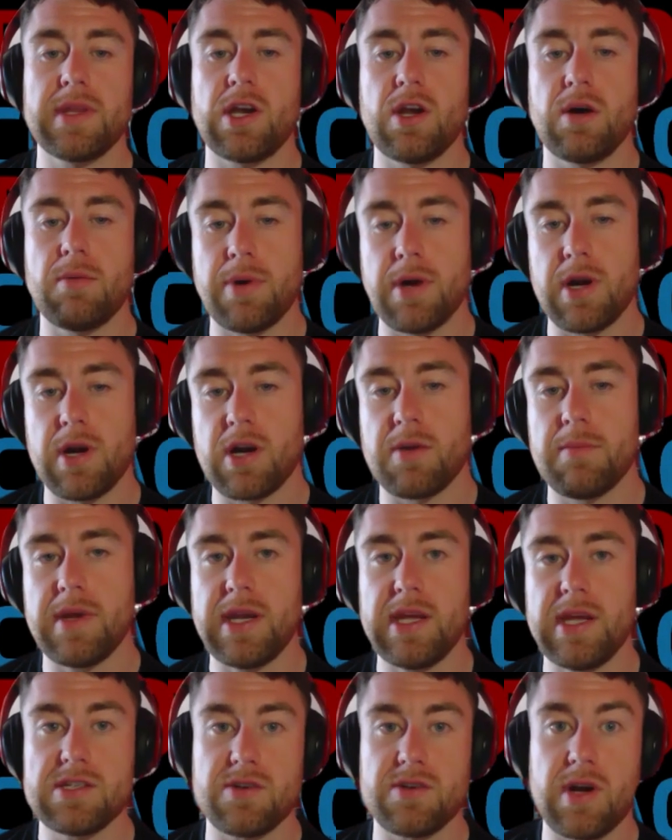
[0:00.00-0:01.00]
and umpire
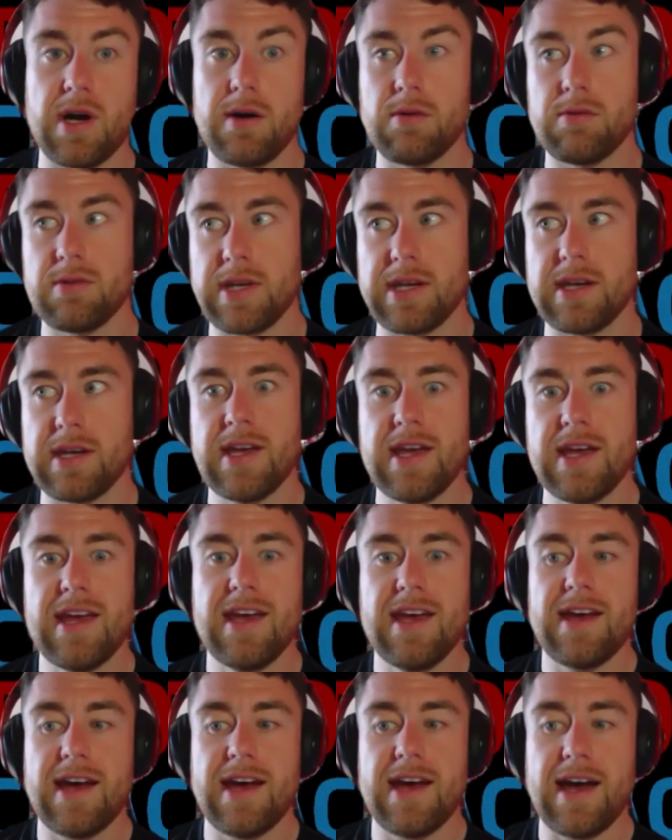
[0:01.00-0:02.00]
committee is around and,
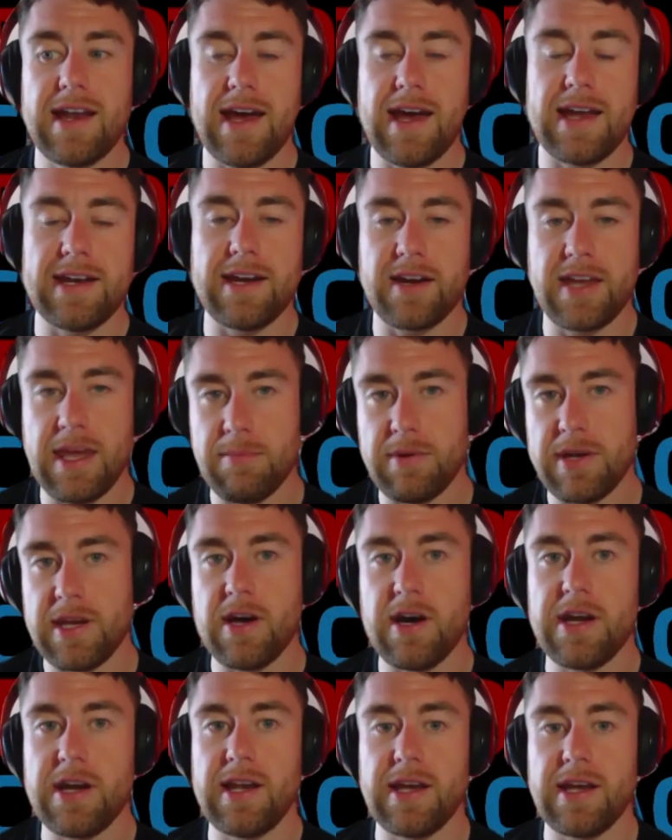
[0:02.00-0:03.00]
and, and they're keeping an
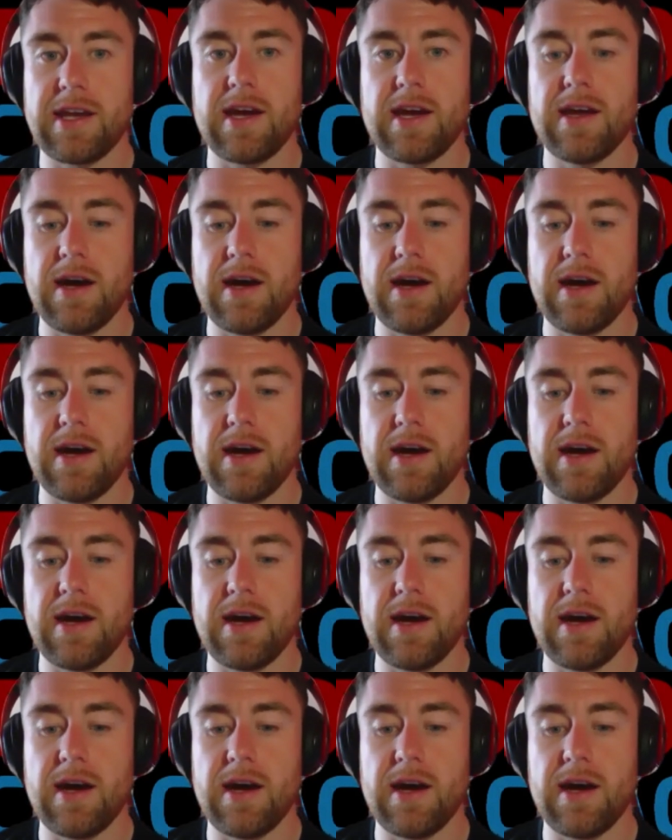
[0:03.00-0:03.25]
eye, like,